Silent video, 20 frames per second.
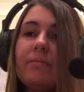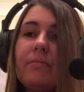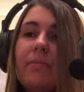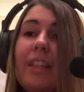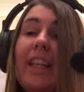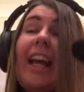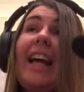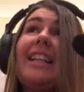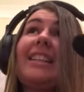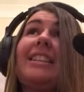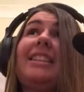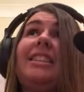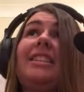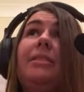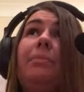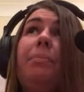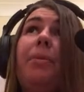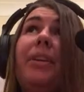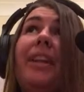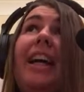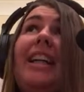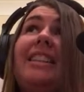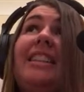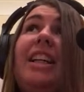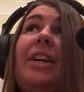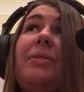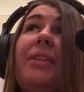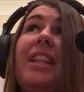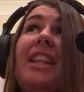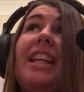Yes, but that's
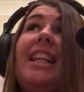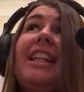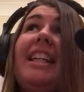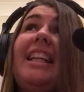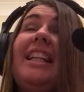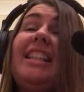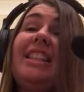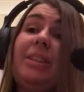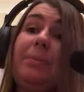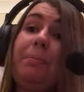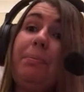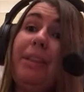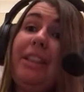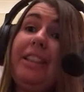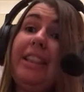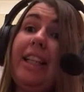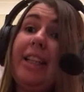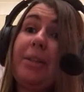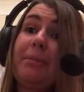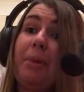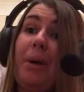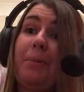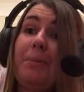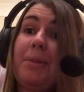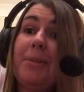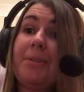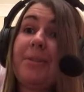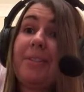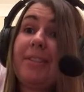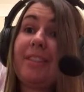the only thing, he's busy at the
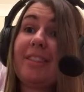moment.